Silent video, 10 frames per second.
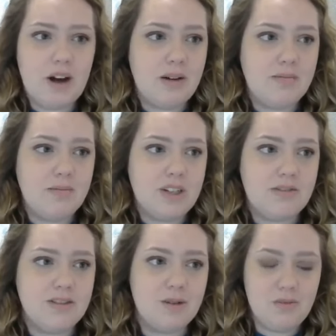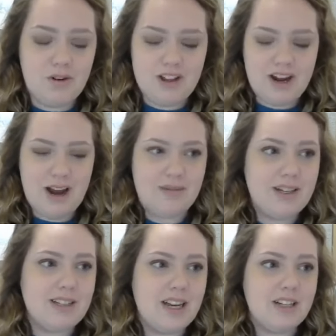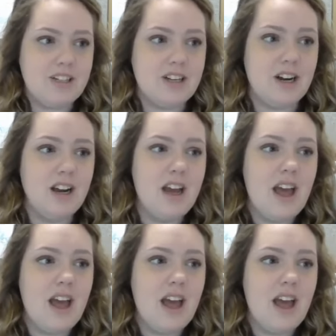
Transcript: I'm definitely more than happy to answer